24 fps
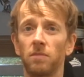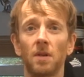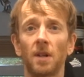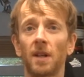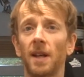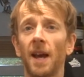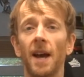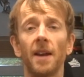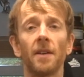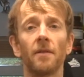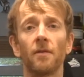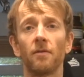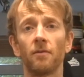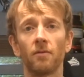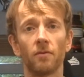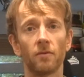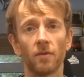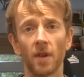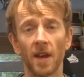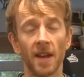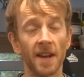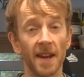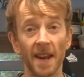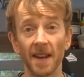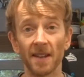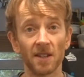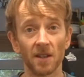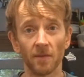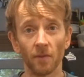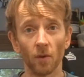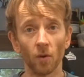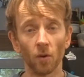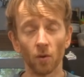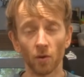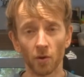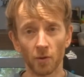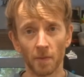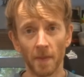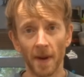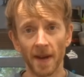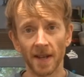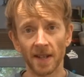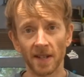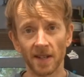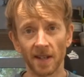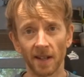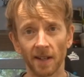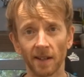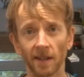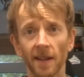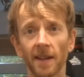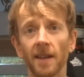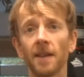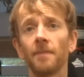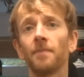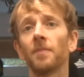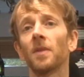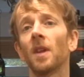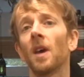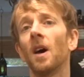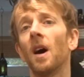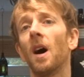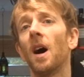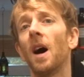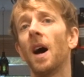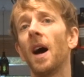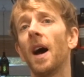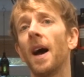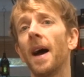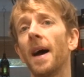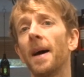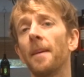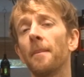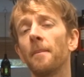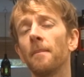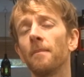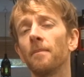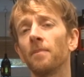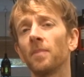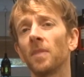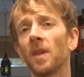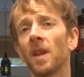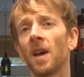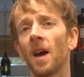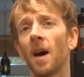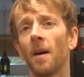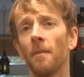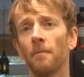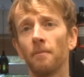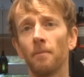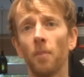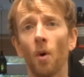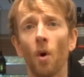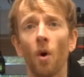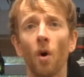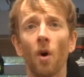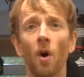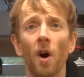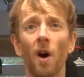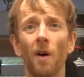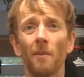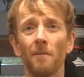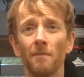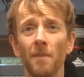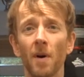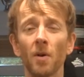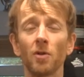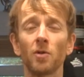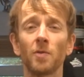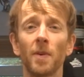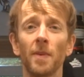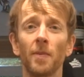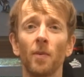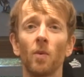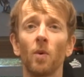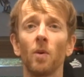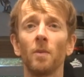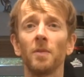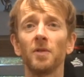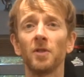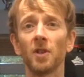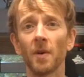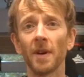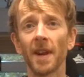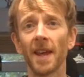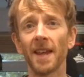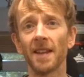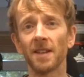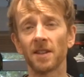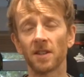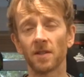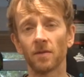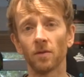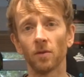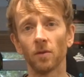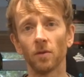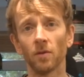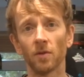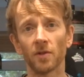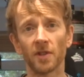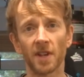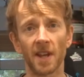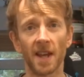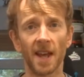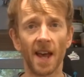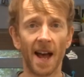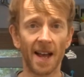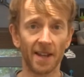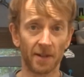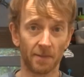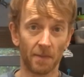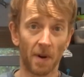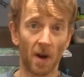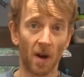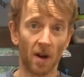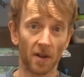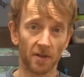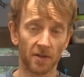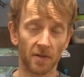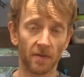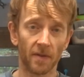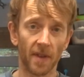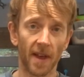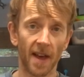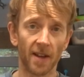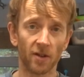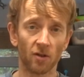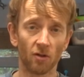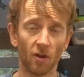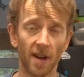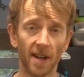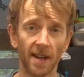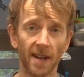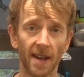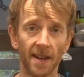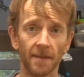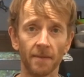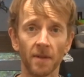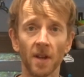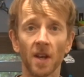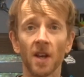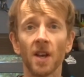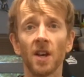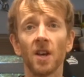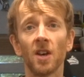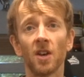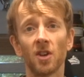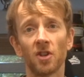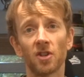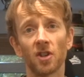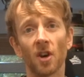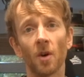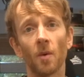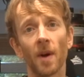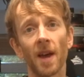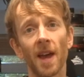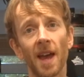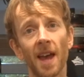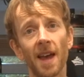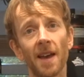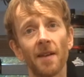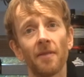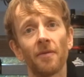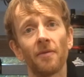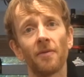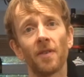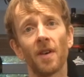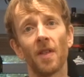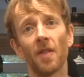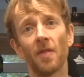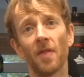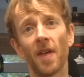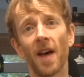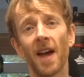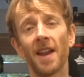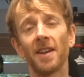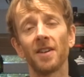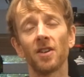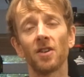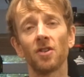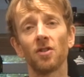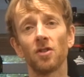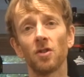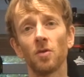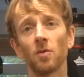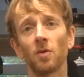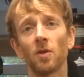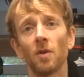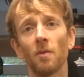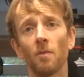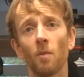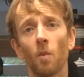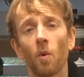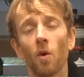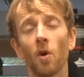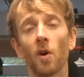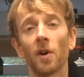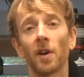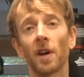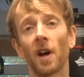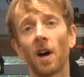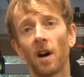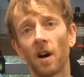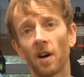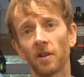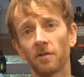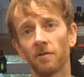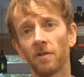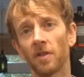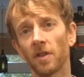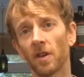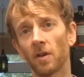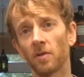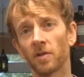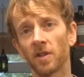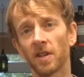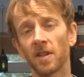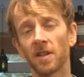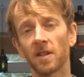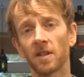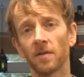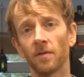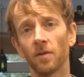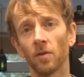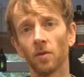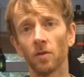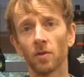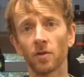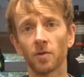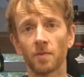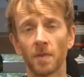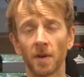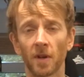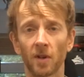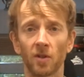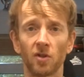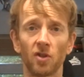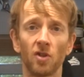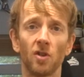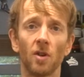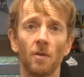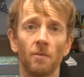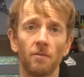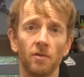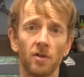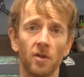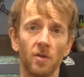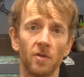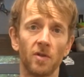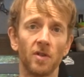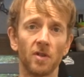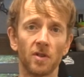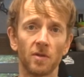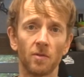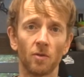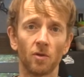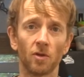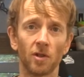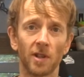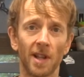kind of in intervals basically. But most people will be doing intervals as part of their training. So if then you can work harder in those intervals because you're not producing as much